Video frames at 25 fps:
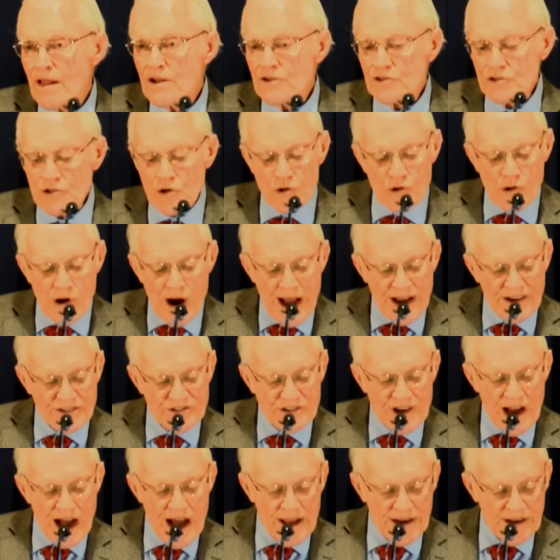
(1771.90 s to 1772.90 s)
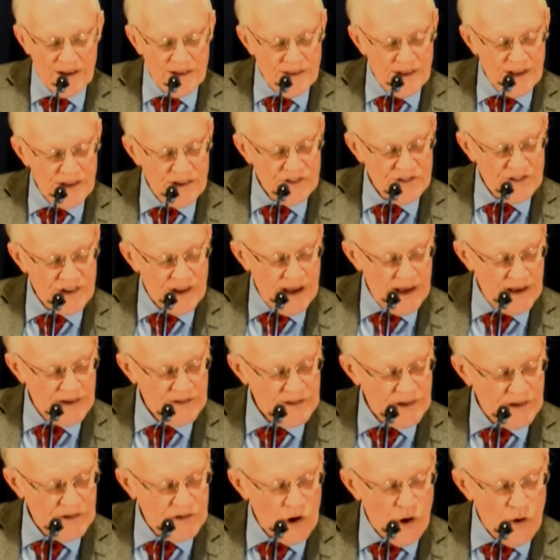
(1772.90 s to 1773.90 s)
So Christ guided these things.
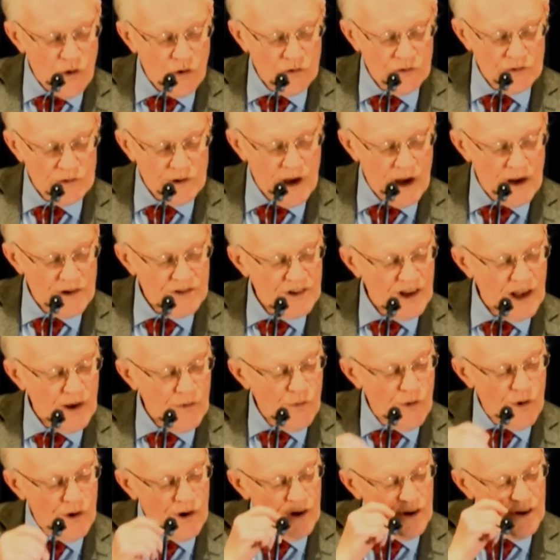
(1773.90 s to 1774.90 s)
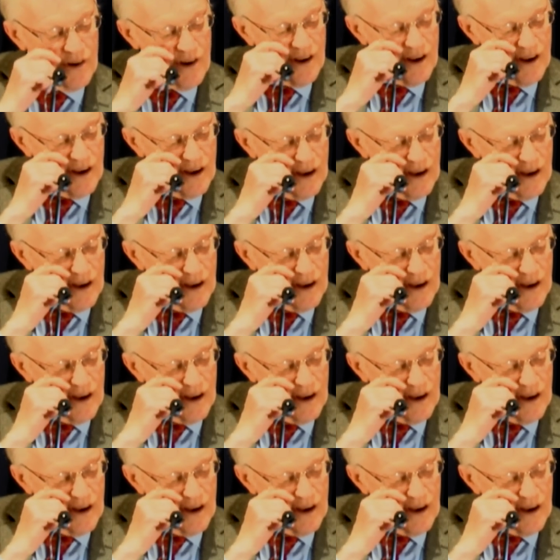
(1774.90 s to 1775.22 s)
and told us he would.